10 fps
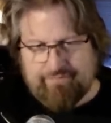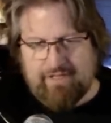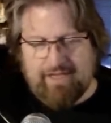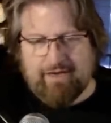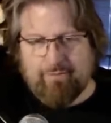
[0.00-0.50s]

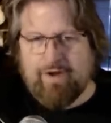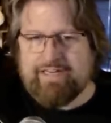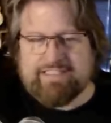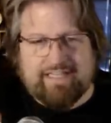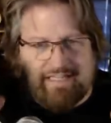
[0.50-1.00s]
Uh, one,
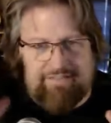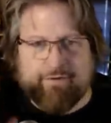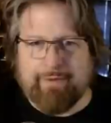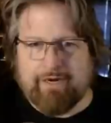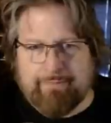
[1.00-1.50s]
it's going to give you
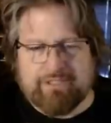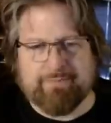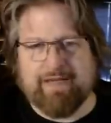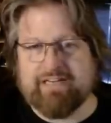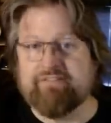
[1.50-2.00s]
better
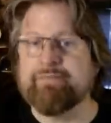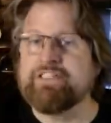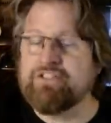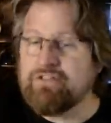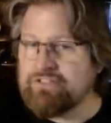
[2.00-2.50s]
perspective, but
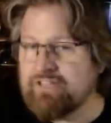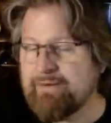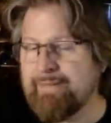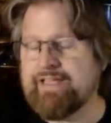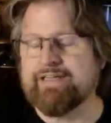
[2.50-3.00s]
it's also going
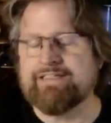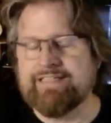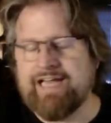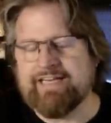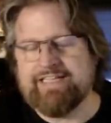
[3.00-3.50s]
to make it a
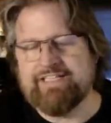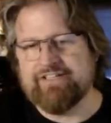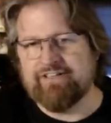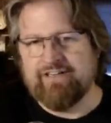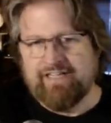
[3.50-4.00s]
lot
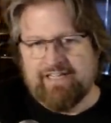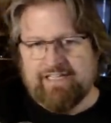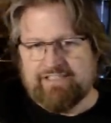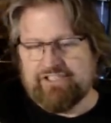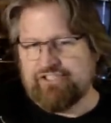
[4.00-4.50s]
easier
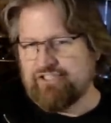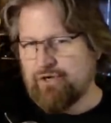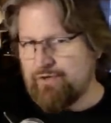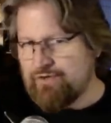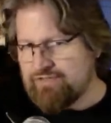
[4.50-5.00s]
to
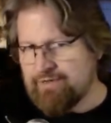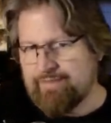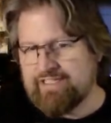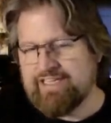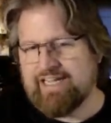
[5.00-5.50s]
show you some of
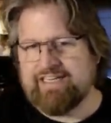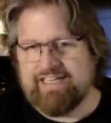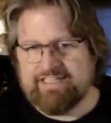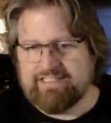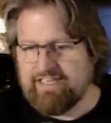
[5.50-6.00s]
the
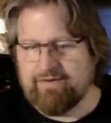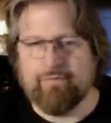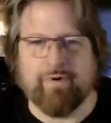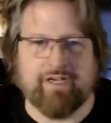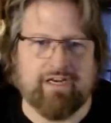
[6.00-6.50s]
techniques that
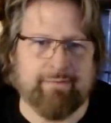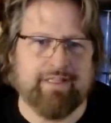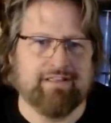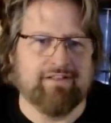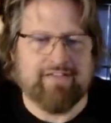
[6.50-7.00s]
we're going to be
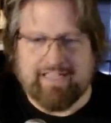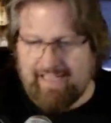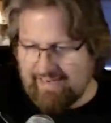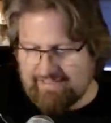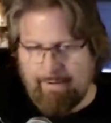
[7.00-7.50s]
looking
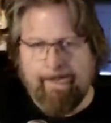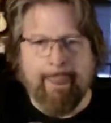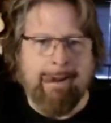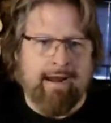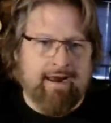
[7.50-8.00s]
at.
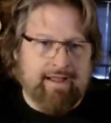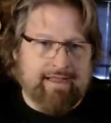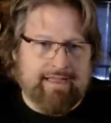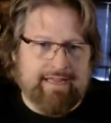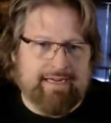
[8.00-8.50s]

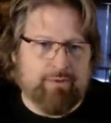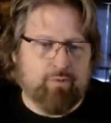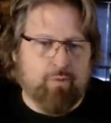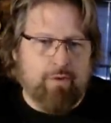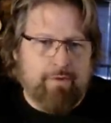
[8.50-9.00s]

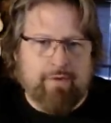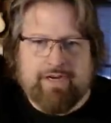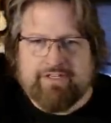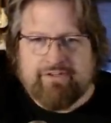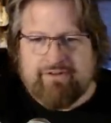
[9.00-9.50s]
And what we want
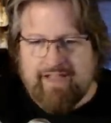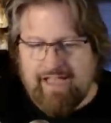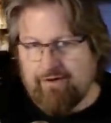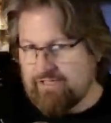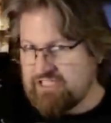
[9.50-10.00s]
to do
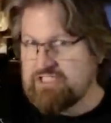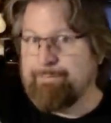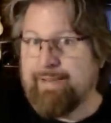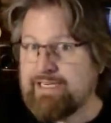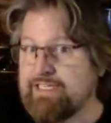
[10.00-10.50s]
now,
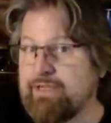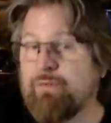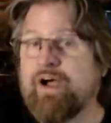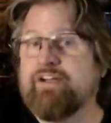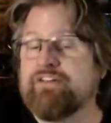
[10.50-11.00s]
especially
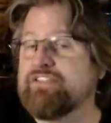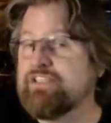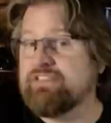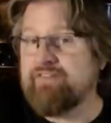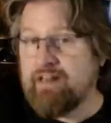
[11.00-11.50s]
while you're
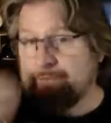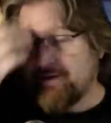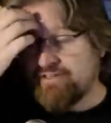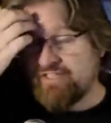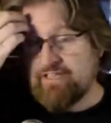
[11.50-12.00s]
still developing
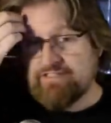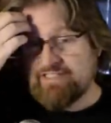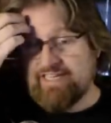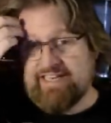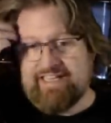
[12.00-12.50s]
your skill
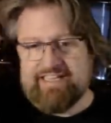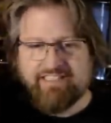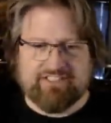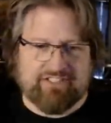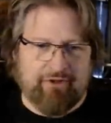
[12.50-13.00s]
set,
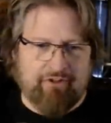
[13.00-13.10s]
is